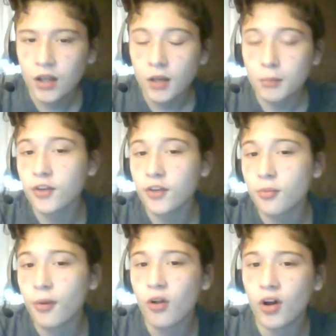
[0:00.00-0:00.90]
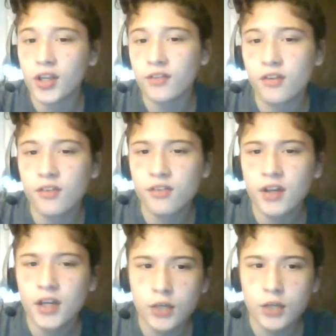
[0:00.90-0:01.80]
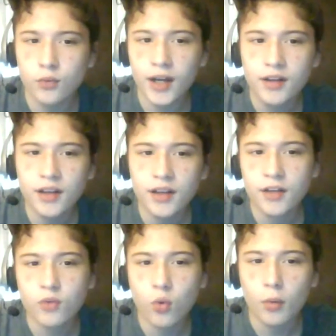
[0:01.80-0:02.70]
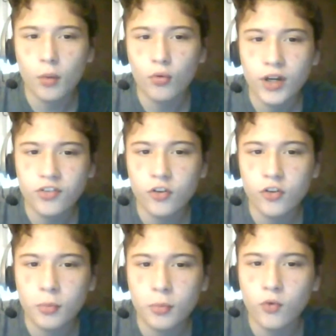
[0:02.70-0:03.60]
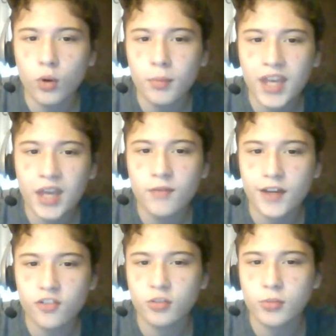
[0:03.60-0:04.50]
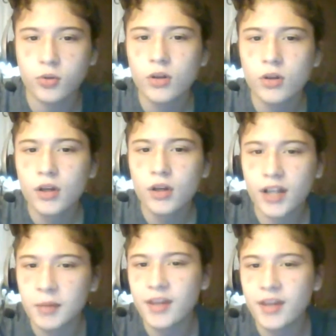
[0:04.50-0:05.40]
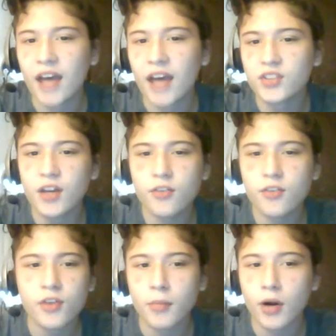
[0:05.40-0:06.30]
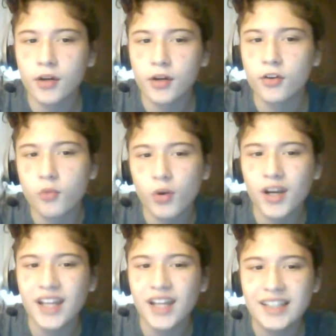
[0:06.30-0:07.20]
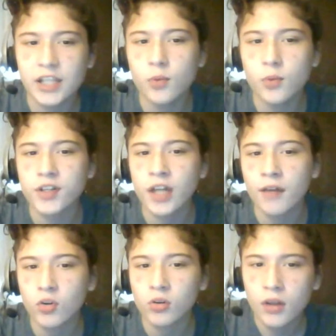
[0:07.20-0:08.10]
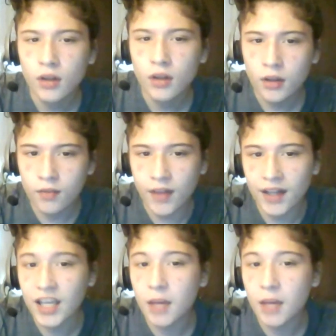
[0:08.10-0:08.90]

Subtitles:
Playing to small audiences, he ranted against corporations before it became fashionable, claiming that advertisers and marketers were in league with the devil. Then